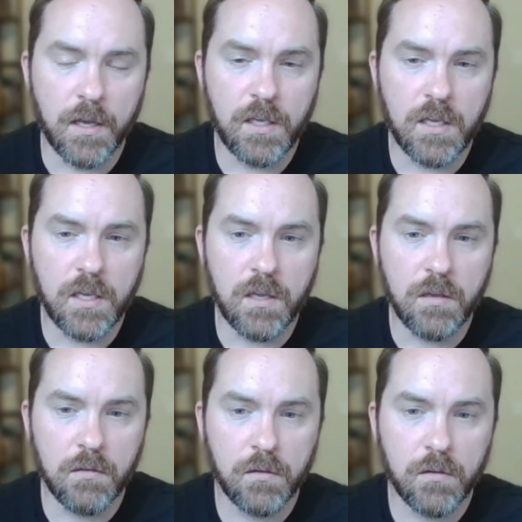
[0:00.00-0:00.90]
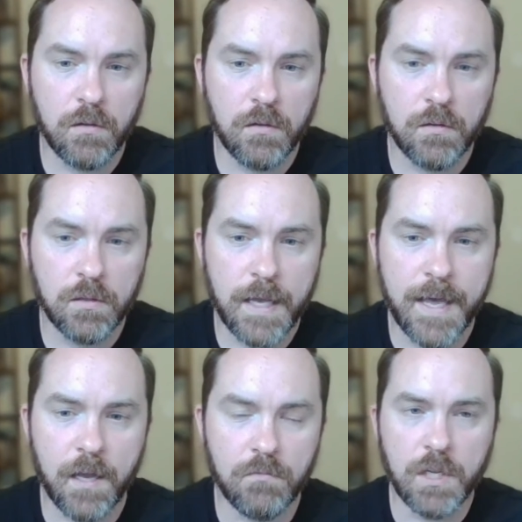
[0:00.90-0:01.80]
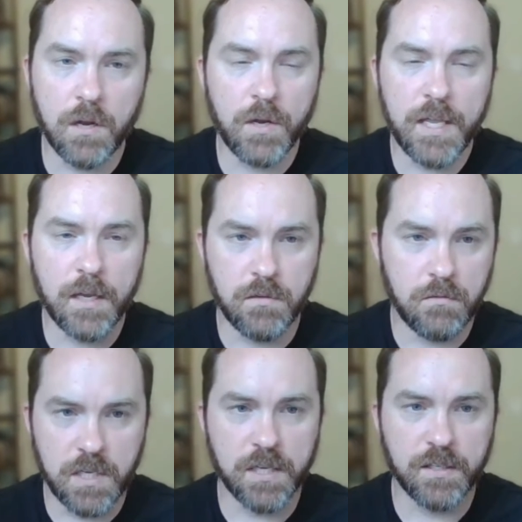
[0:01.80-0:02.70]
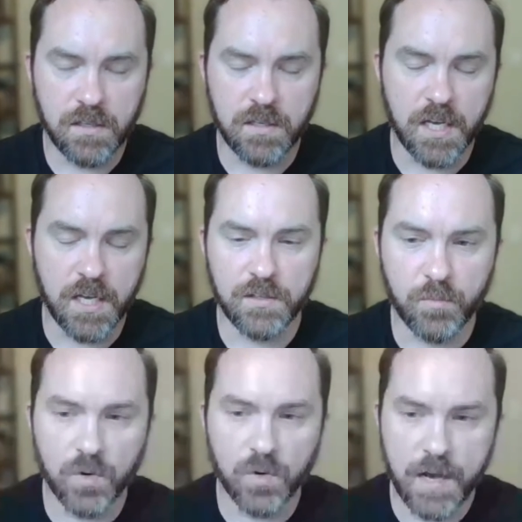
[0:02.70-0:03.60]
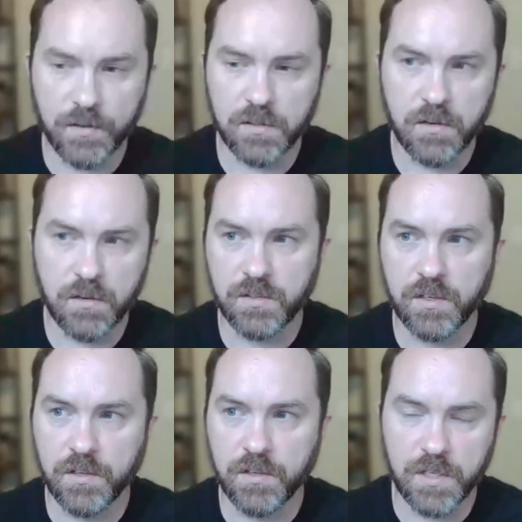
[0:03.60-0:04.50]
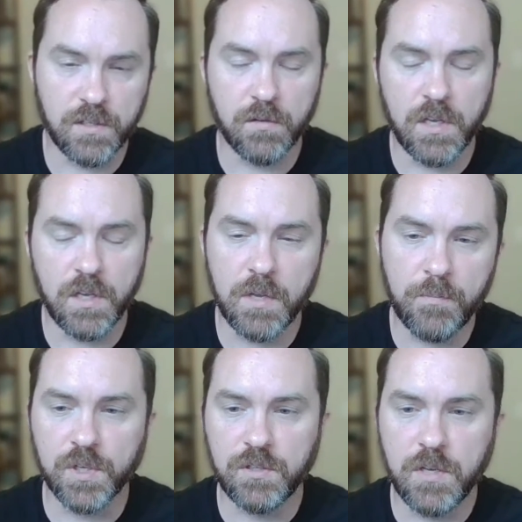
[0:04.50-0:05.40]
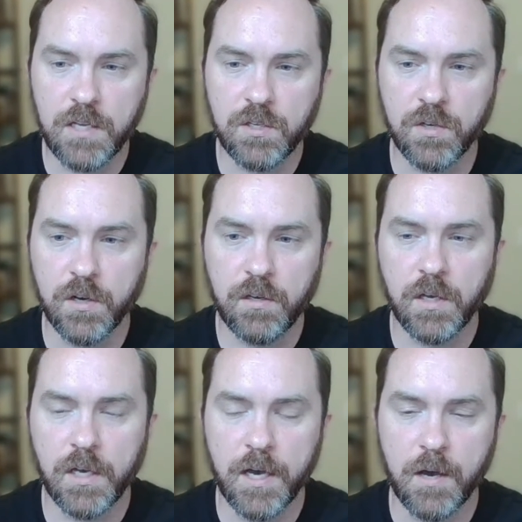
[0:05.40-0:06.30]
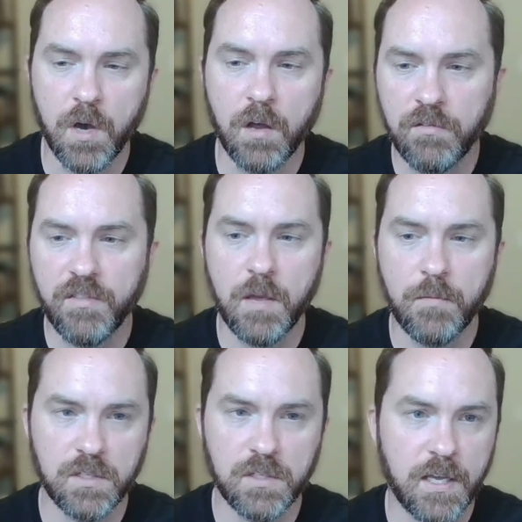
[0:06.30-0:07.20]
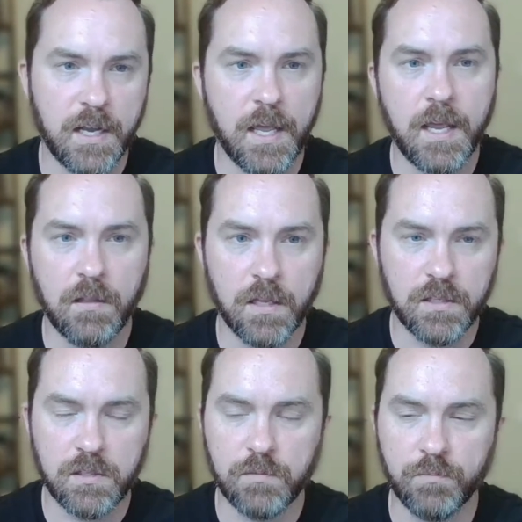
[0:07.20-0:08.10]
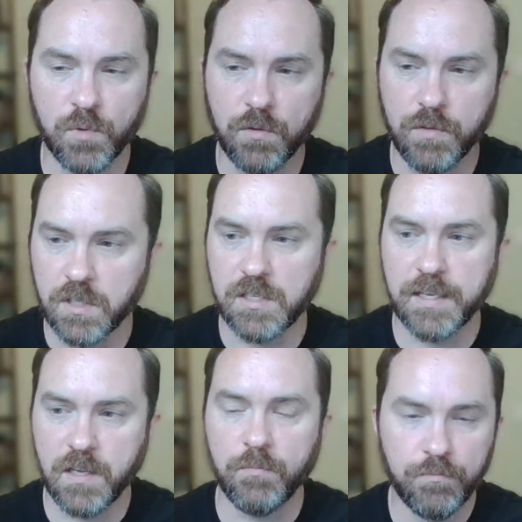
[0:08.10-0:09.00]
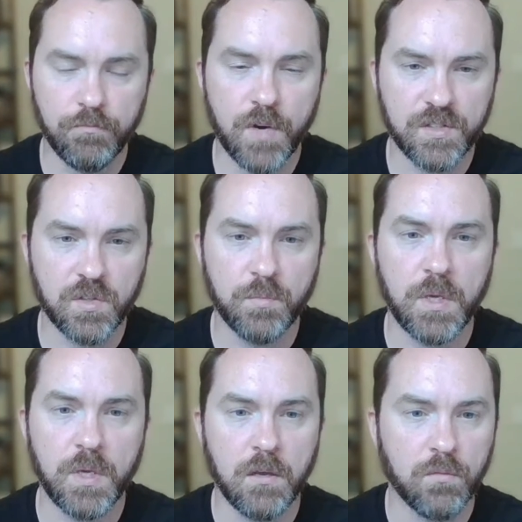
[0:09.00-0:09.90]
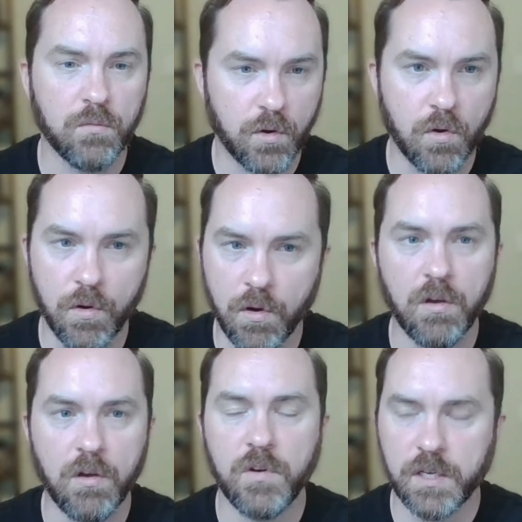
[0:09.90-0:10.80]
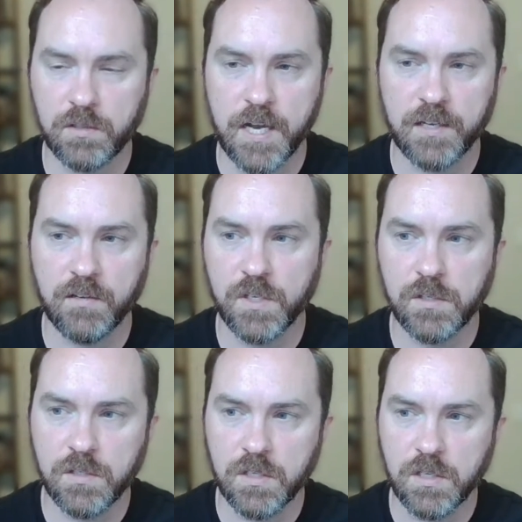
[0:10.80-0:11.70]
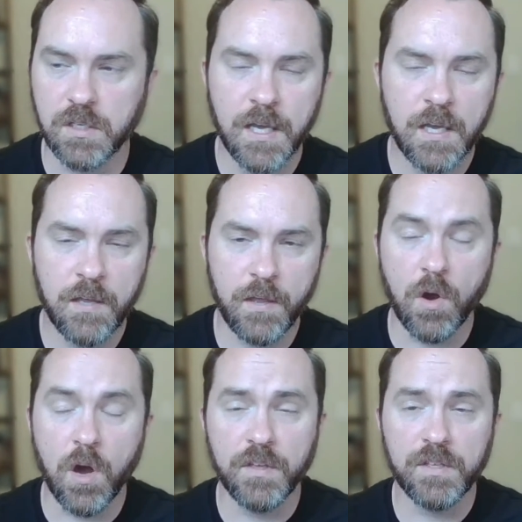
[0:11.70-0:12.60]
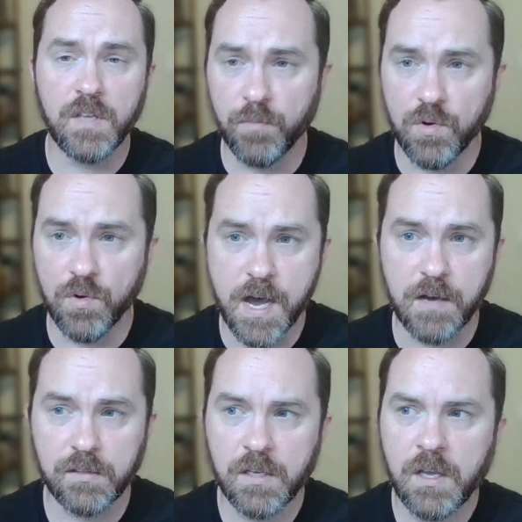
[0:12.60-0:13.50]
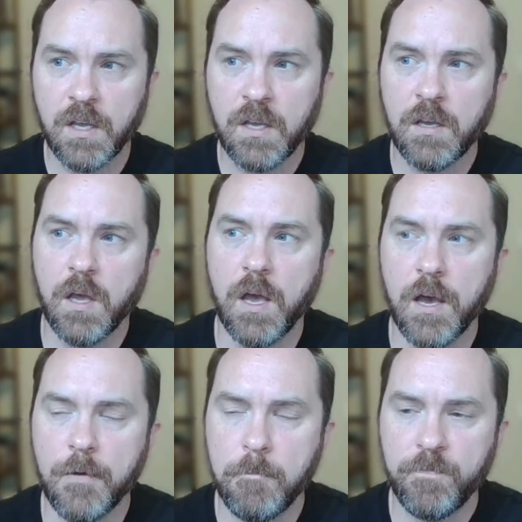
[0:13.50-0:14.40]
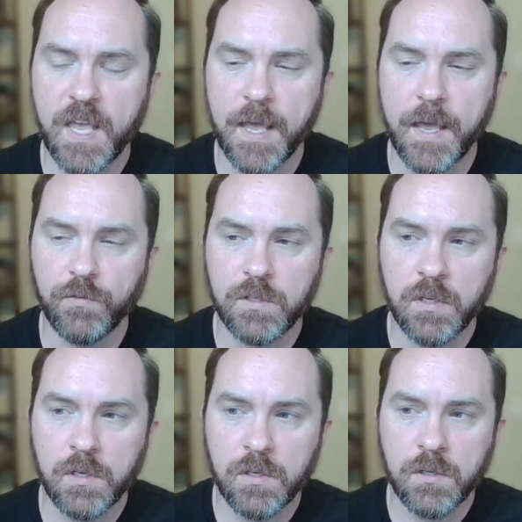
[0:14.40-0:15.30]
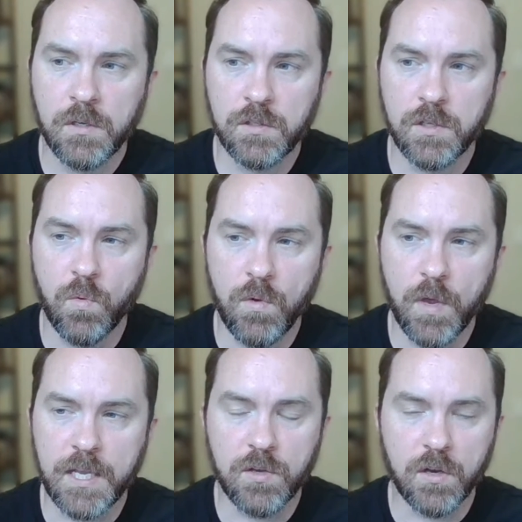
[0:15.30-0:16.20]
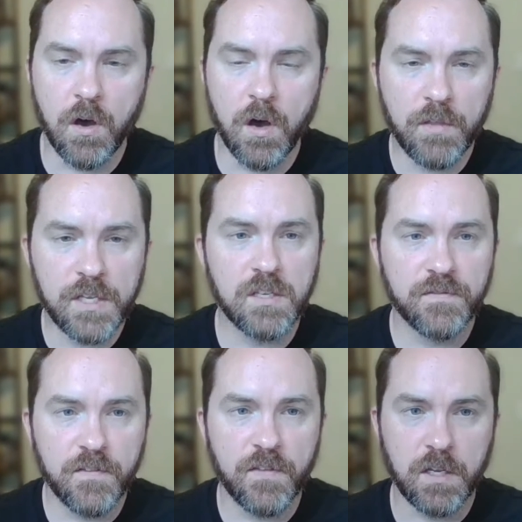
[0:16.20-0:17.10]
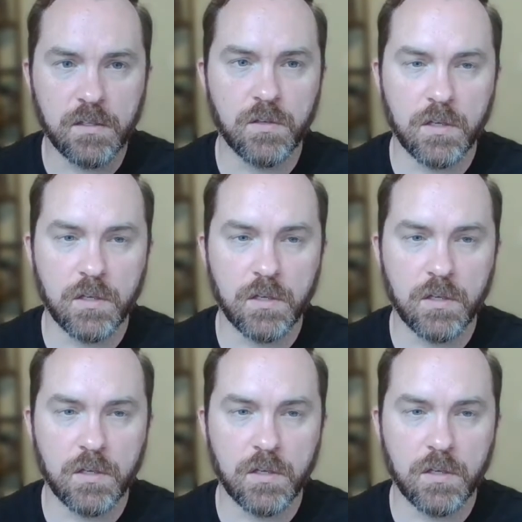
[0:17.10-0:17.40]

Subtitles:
He had dozens and dozens of brew houses across the country. So he took all of them and said, hey, let's brew this exact same recipe, record all of your extract efficiencies. They were all the same brew house. And he took all these different things and took a